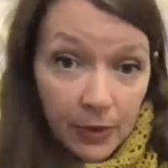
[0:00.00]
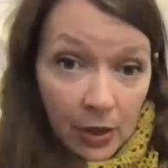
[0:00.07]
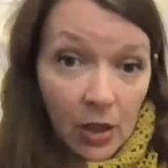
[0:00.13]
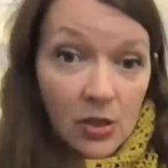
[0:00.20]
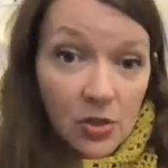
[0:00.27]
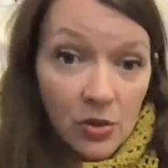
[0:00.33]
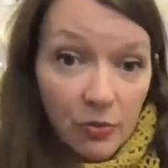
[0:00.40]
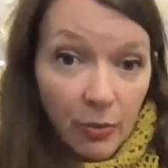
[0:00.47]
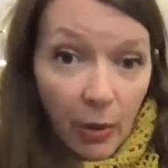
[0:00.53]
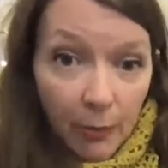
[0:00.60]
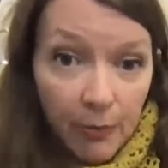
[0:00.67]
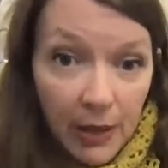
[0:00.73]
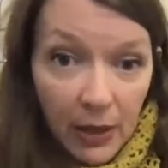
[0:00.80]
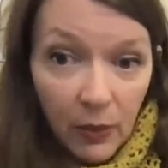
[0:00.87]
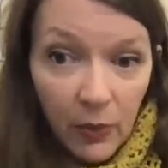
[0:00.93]
sort of my
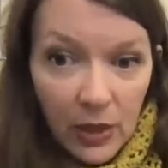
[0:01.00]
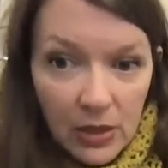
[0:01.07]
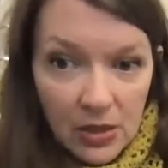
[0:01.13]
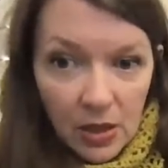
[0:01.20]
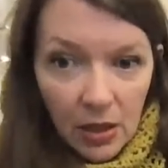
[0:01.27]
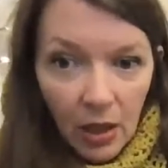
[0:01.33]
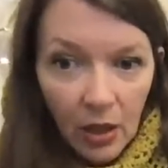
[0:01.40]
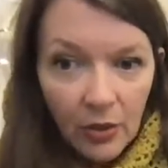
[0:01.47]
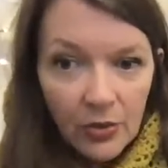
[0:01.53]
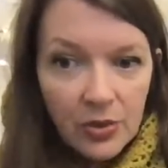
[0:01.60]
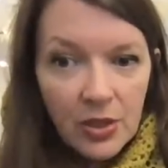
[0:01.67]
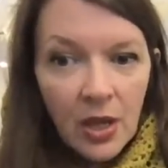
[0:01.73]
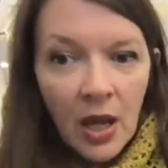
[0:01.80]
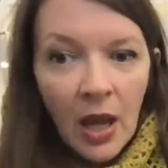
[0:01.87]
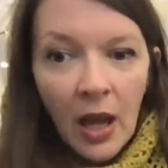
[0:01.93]
big winter coat,
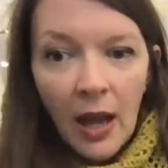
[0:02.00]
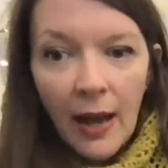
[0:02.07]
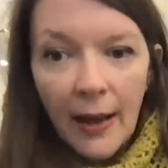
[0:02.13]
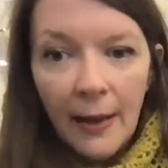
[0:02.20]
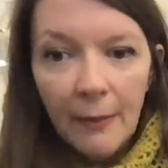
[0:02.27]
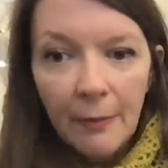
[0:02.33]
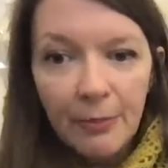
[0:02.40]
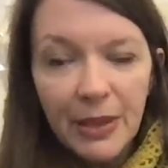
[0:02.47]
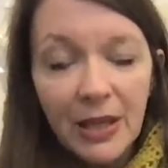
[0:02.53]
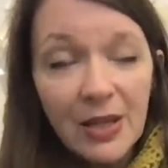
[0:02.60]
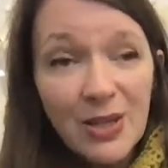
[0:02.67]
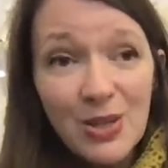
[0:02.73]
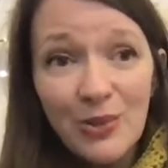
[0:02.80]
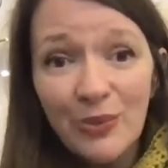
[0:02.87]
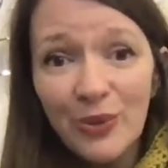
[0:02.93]

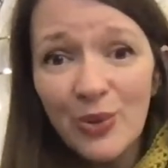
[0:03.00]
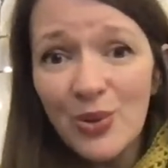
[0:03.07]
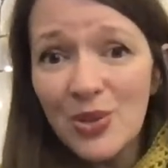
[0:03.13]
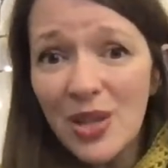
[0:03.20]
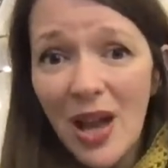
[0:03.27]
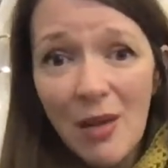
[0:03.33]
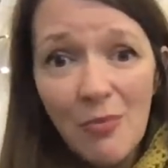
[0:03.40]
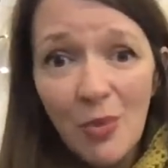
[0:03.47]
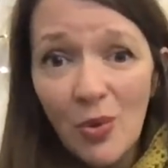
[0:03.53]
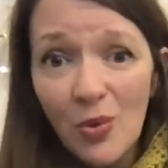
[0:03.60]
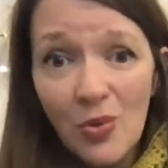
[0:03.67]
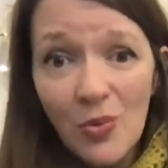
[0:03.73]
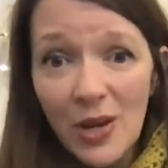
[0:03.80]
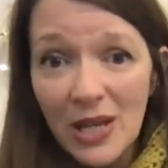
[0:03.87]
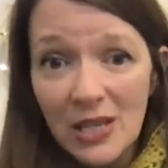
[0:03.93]
because of course I'm
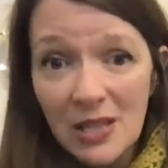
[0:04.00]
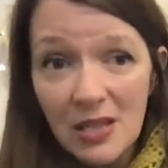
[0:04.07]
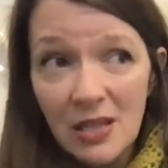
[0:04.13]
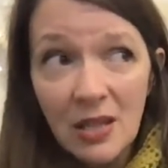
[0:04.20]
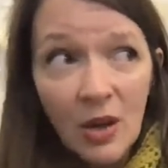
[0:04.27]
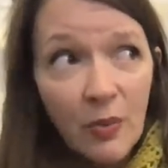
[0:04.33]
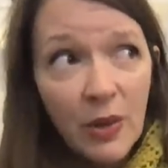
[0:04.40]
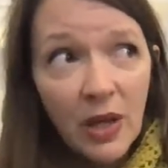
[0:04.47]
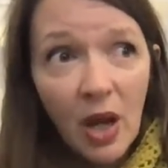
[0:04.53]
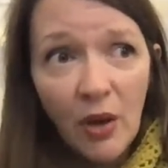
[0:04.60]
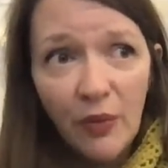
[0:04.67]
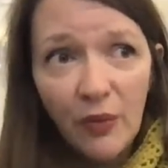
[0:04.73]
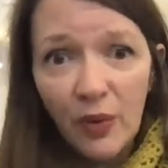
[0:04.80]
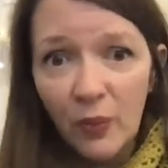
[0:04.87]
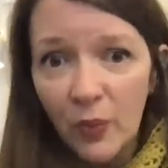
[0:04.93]
always, we go
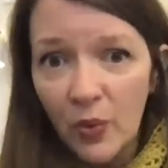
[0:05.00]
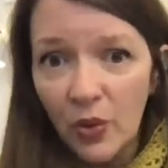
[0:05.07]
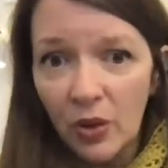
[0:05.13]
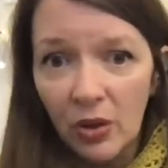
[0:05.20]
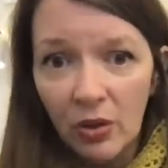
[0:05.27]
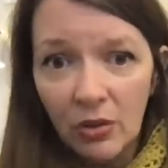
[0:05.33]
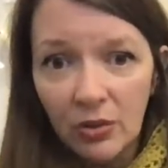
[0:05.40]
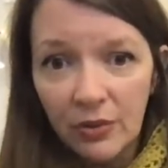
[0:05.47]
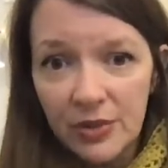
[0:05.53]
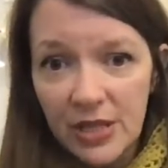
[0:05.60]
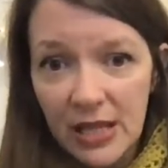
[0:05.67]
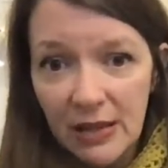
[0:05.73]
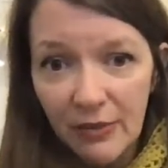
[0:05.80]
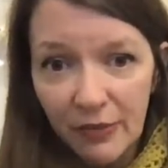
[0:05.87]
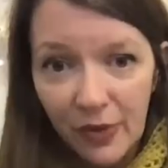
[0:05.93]
for a walk along the
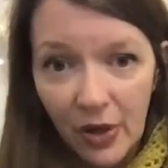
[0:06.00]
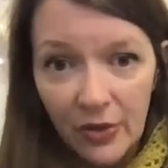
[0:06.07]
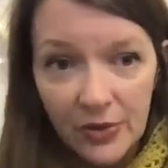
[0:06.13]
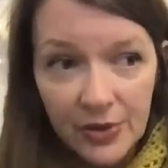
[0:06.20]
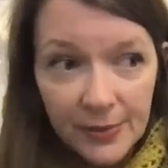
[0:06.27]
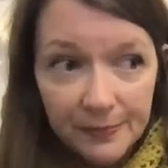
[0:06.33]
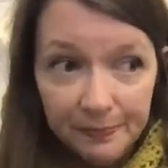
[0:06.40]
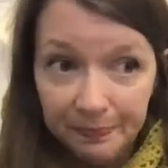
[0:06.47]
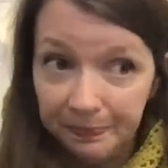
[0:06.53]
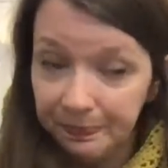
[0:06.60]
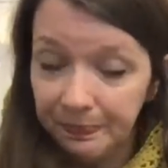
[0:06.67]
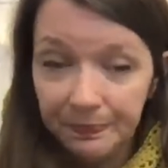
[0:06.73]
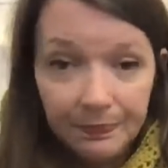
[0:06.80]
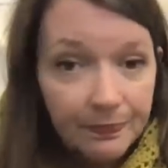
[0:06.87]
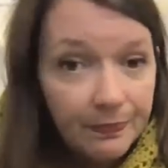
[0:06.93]
seafront,
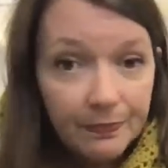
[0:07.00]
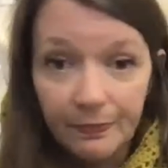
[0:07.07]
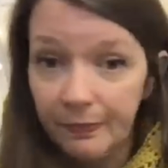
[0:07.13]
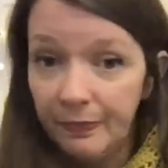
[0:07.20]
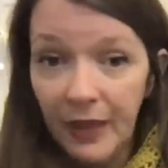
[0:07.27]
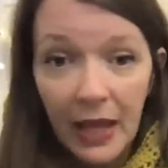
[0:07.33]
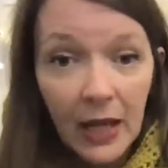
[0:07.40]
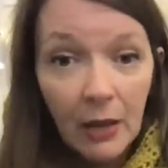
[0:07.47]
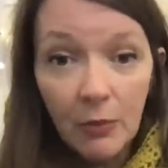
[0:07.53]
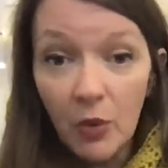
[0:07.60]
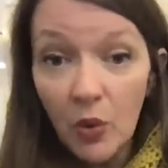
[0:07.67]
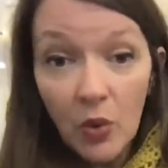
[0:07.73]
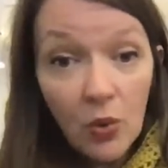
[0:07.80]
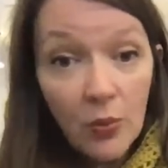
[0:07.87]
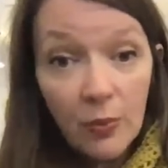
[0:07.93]
and
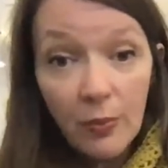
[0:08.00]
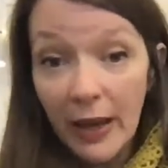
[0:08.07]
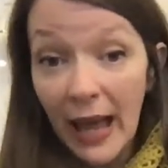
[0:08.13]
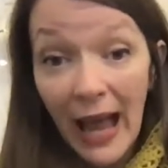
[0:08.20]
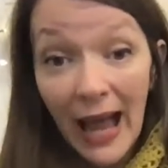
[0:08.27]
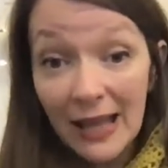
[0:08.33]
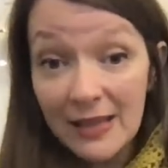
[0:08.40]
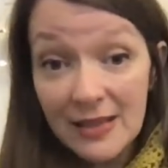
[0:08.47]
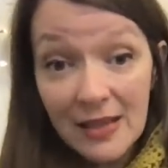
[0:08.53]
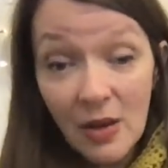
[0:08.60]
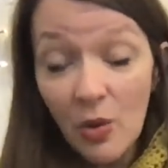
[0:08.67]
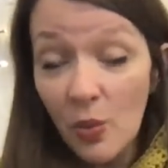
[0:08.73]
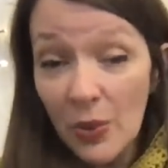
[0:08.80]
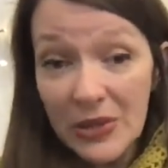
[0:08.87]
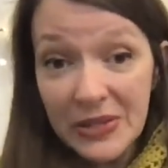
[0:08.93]
my hands
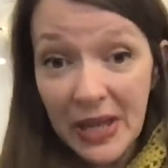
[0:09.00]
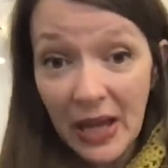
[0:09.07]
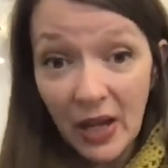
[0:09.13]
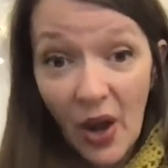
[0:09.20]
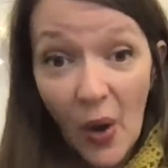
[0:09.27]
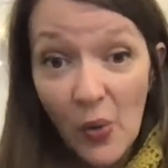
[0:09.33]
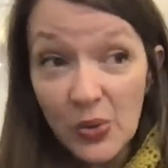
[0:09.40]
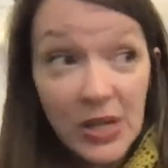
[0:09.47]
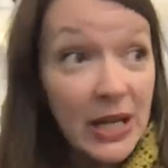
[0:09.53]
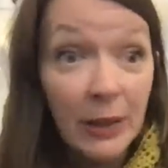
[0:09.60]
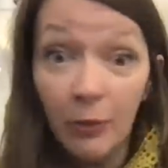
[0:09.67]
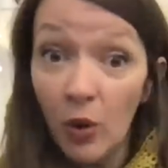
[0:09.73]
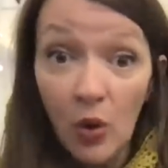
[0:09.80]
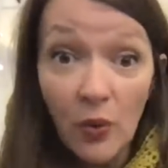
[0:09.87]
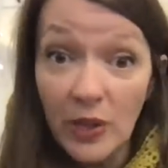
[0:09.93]
always get cold, and I'm
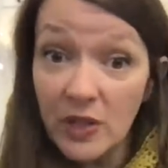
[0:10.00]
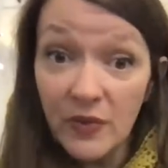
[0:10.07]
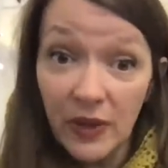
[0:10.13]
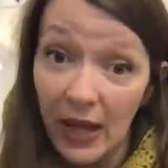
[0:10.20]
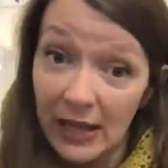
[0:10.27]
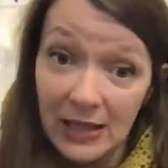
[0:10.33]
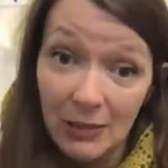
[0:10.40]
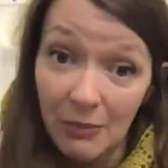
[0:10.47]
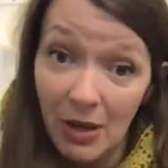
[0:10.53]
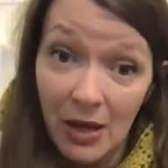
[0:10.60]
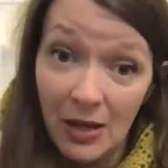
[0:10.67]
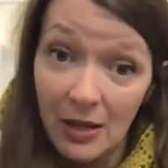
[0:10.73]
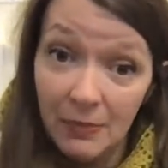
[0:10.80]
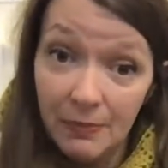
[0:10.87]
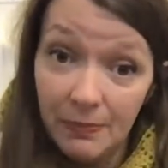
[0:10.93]
always forgetting my